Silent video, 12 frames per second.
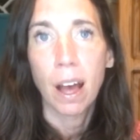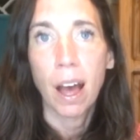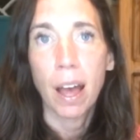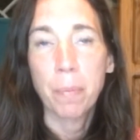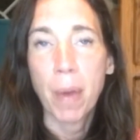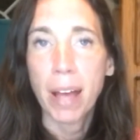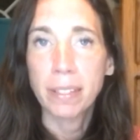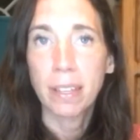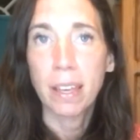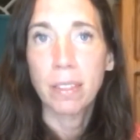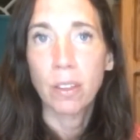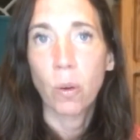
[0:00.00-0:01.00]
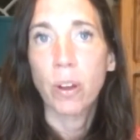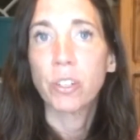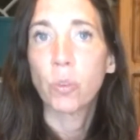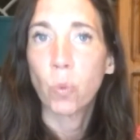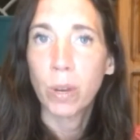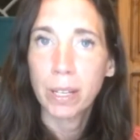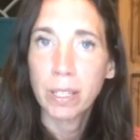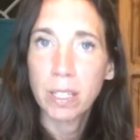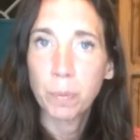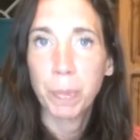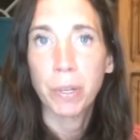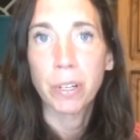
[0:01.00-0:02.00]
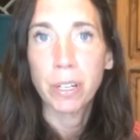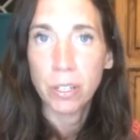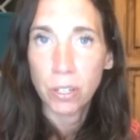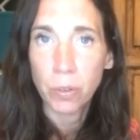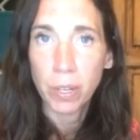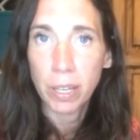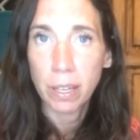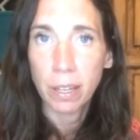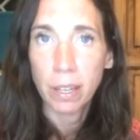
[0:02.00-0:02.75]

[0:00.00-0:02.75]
I'm asking the question, what is spirit doing?